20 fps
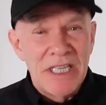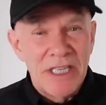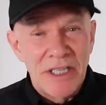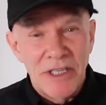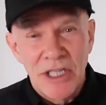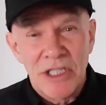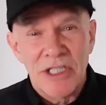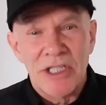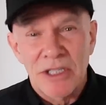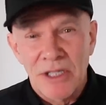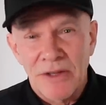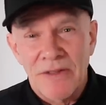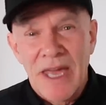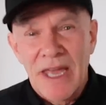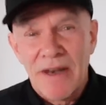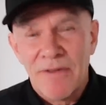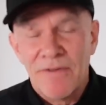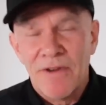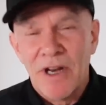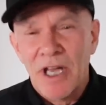in addition to
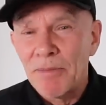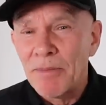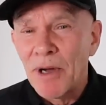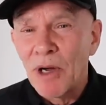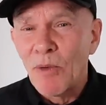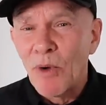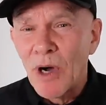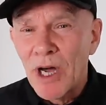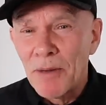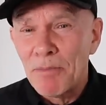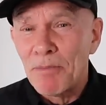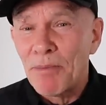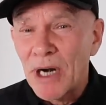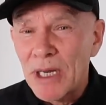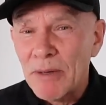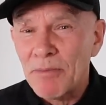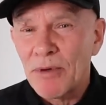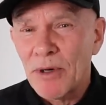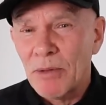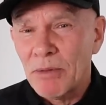that, fly-by-wire
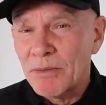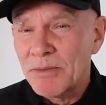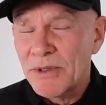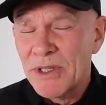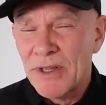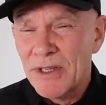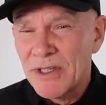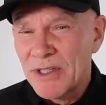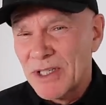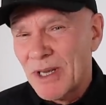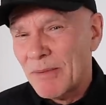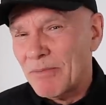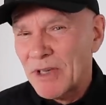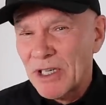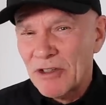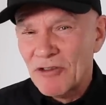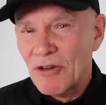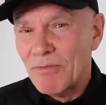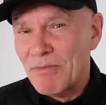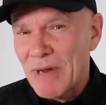brake problems. So there's
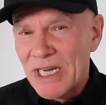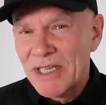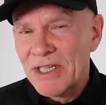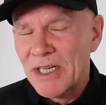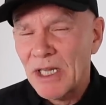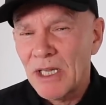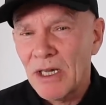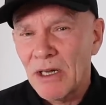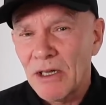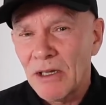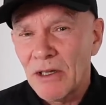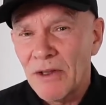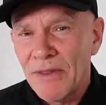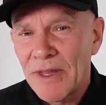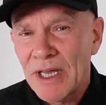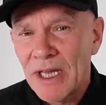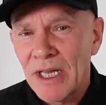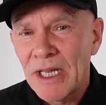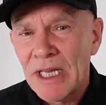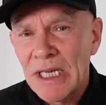something dramatic going on
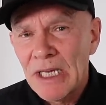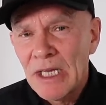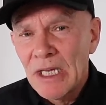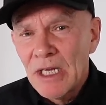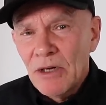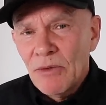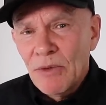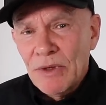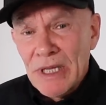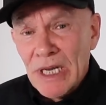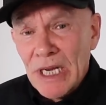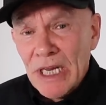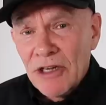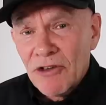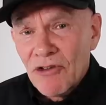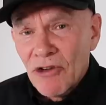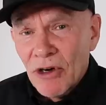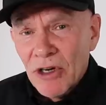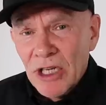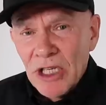there with the
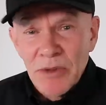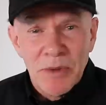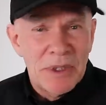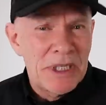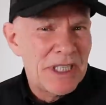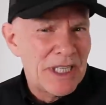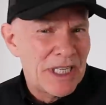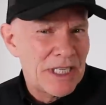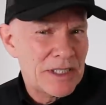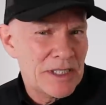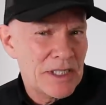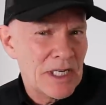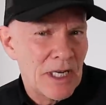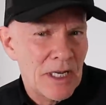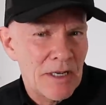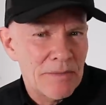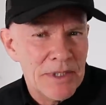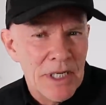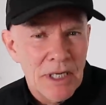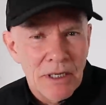electronics. We need to get
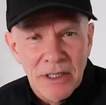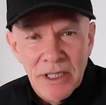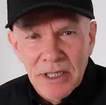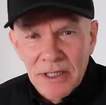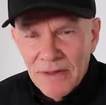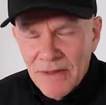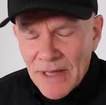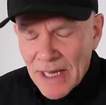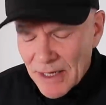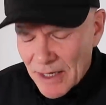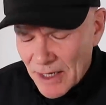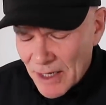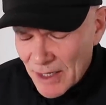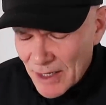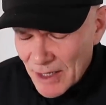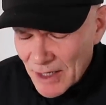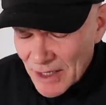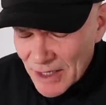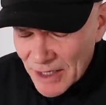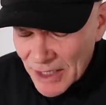Scarbs to look into that
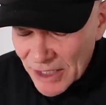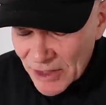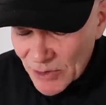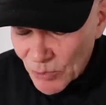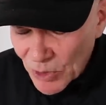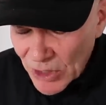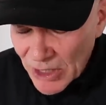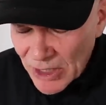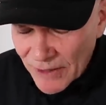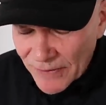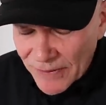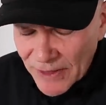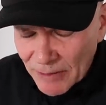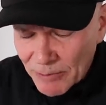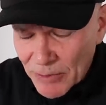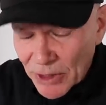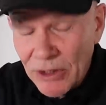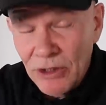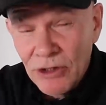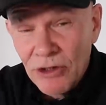next week, I think.
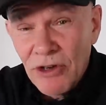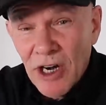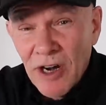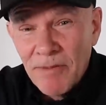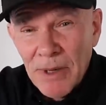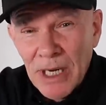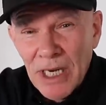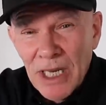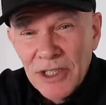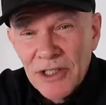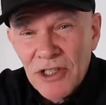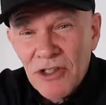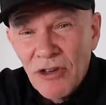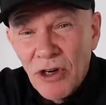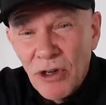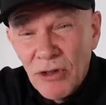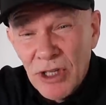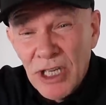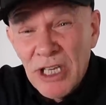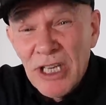But a good drive by Lance
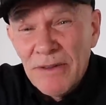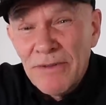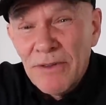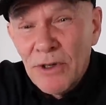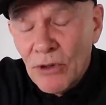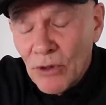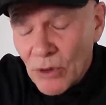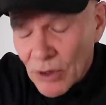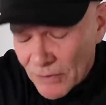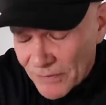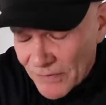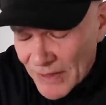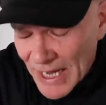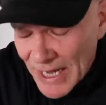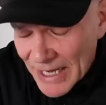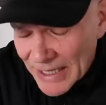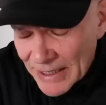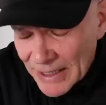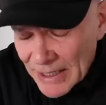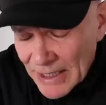Stroll, given all of
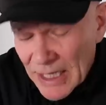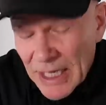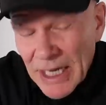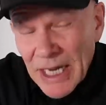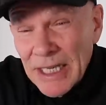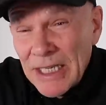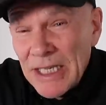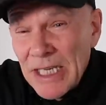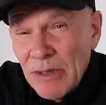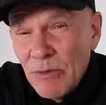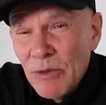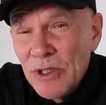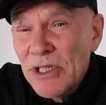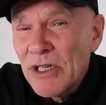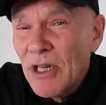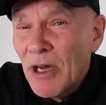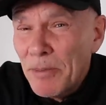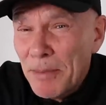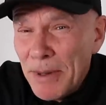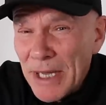that. And he was
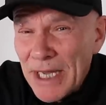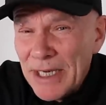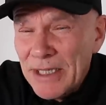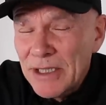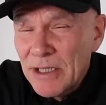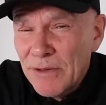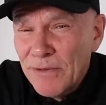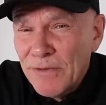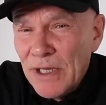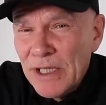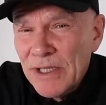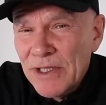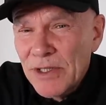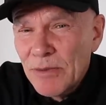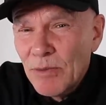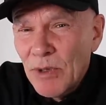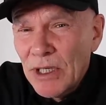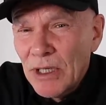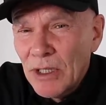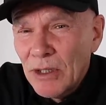not bad in defence
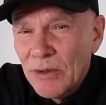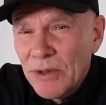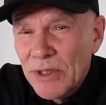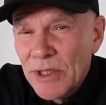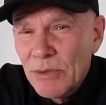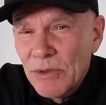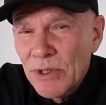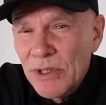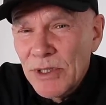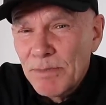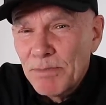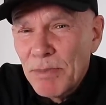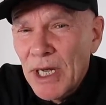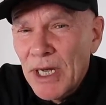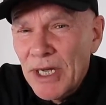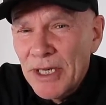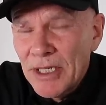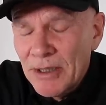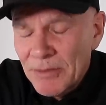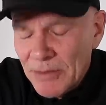when Lewis was
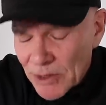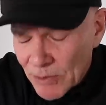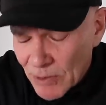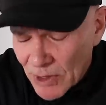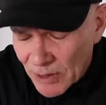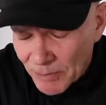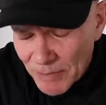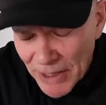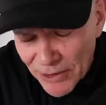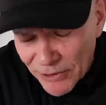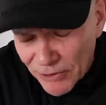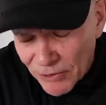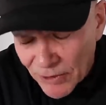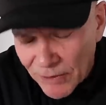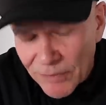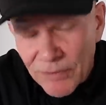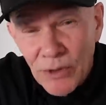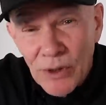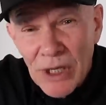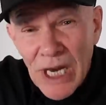behind him as well, about three
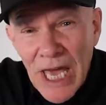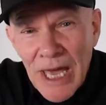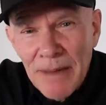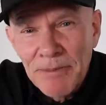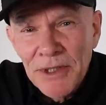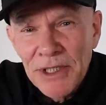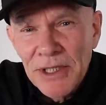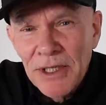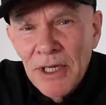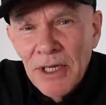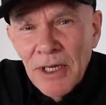or four laps